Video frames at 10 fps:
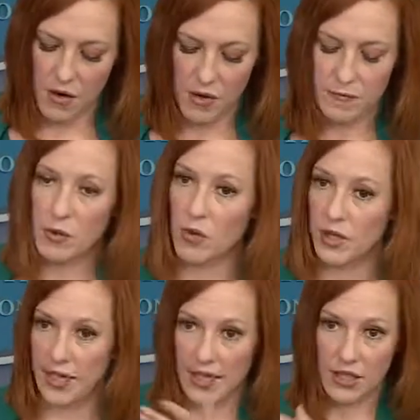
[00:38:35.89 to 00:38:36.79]
We've been
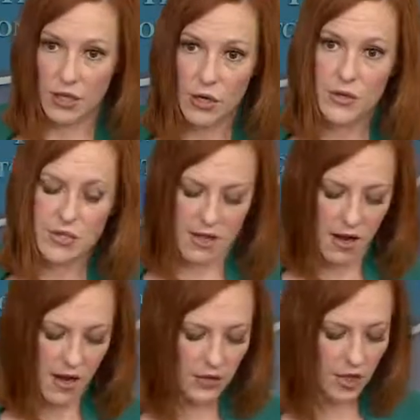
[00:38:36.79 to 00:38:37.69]
working in close and
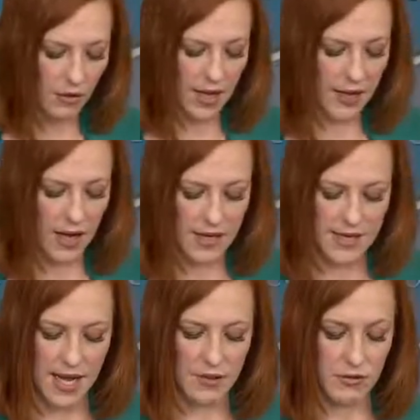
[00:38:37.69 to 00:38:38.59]
ongoing
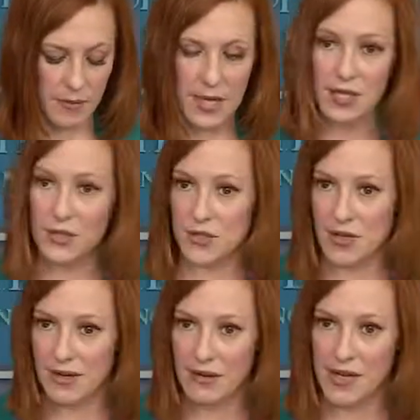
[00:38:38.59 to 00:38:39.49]
contact. We've been in close
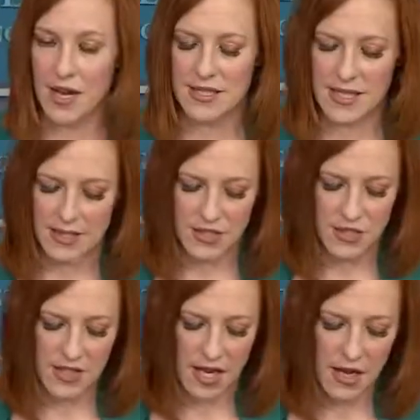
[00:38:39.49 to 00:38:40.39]
and ongoing contact, I
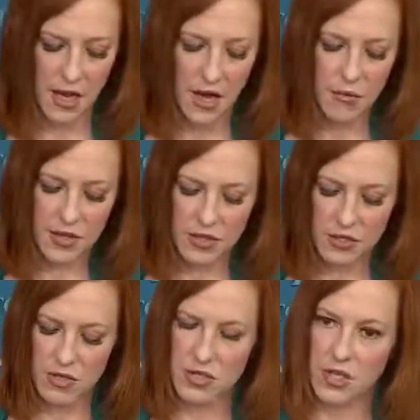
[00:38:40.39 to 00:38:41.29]
should say, with the
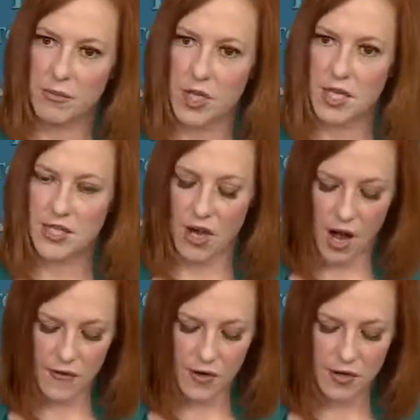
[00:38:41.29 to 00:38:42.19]
Jewish community to
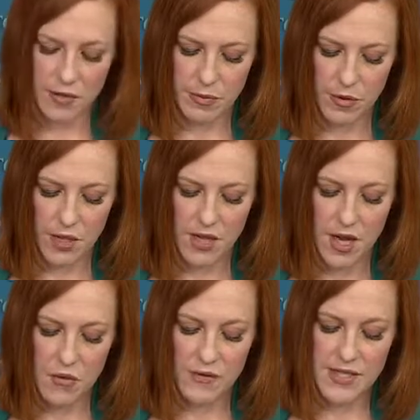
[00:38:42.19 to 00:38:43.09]
offer our support.
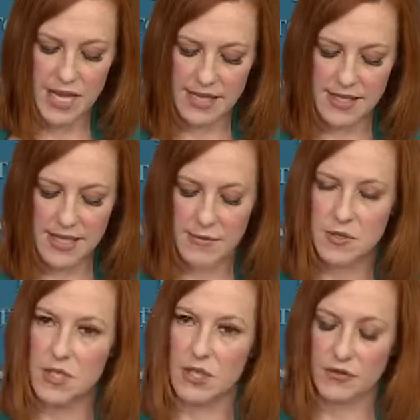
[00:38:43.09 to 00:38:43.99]
We've taken
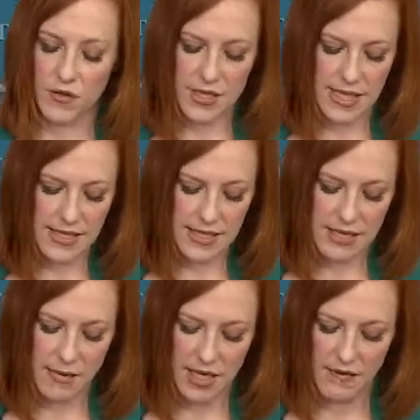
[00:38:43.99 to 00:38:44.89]
steps to confront
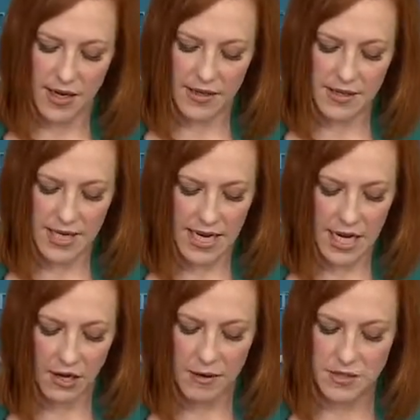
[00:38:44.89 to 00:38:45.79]
anti-Semitic violence and
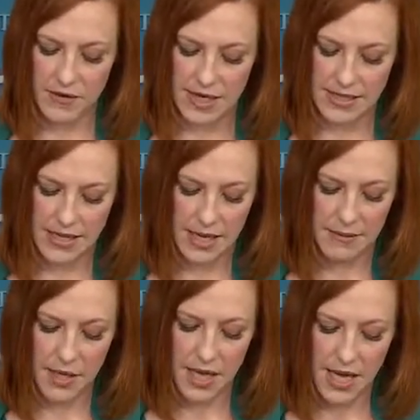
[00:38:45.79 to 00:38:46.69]
hate crimes of any
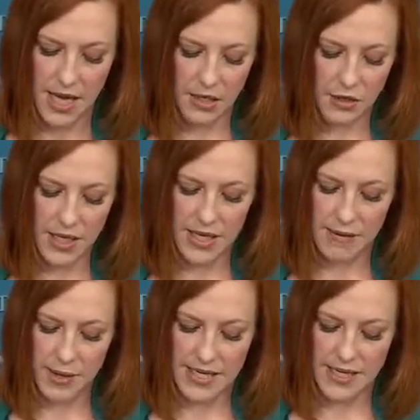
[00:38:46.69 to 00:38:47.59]
type, including
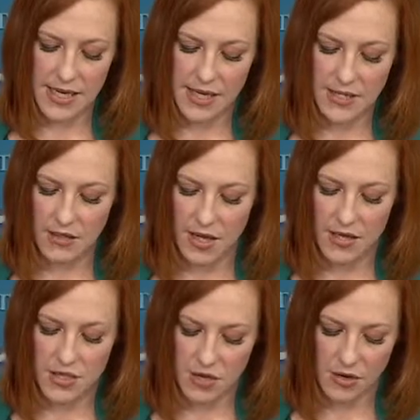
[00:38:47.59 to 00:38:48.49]
by signing into law
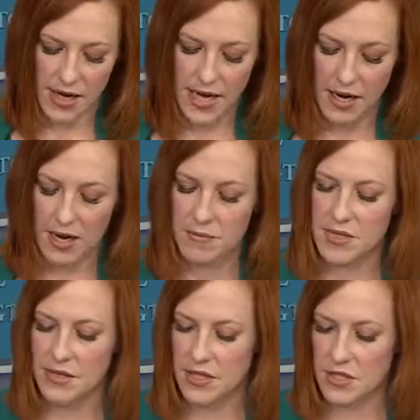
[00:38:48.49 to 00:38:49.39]
stronger hate
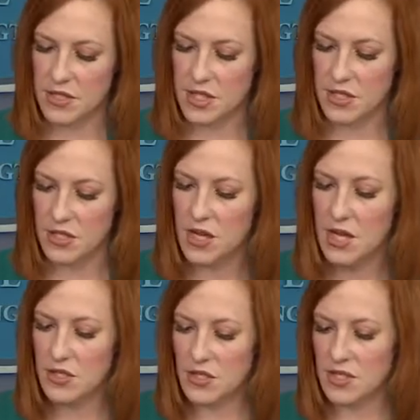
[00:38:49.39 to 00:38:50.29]
crimes legislation legislation
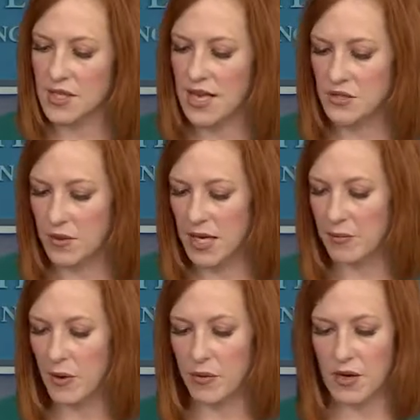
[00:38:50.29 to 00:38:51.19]
just last
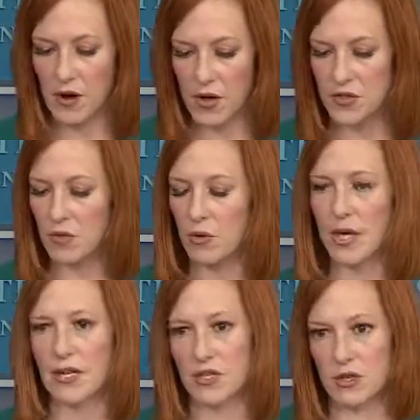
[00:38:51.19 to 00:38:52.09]
week. But we are also
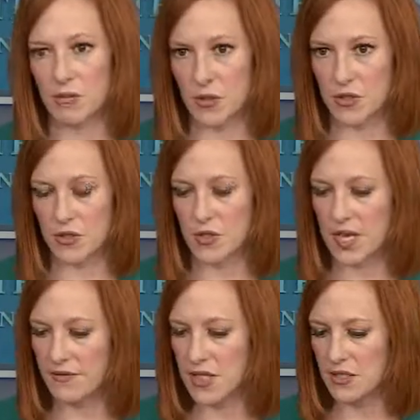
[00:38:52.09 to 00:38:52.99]
working to bolster
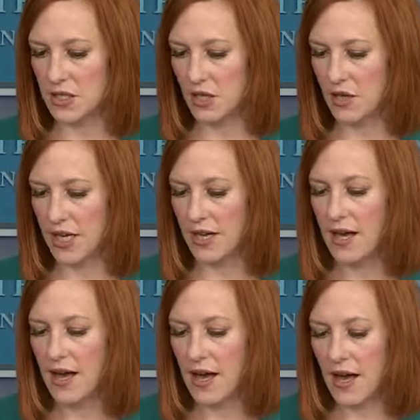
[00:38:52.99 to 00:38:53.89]
safety and security
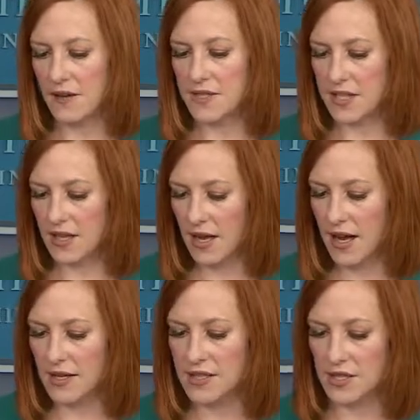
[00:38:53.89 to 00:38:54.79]
of
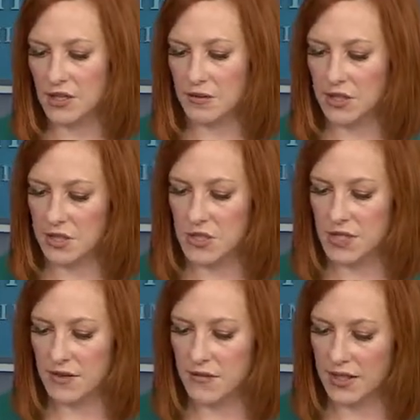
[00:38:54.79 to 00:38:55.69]
synagogues and other
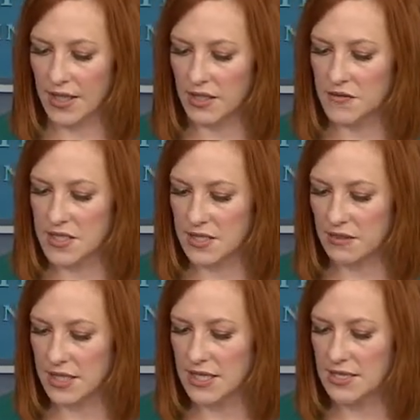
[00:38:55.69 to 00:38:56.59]
religiously affiliated
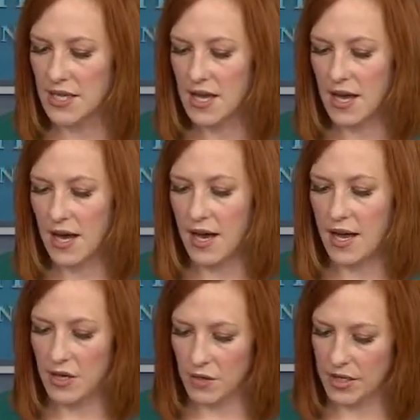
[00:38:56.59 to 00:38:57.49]
facilities
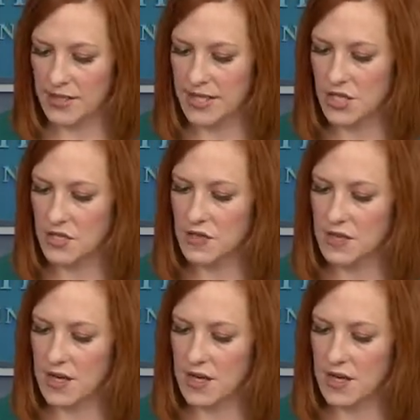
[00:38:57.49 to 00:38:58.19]
and organizations.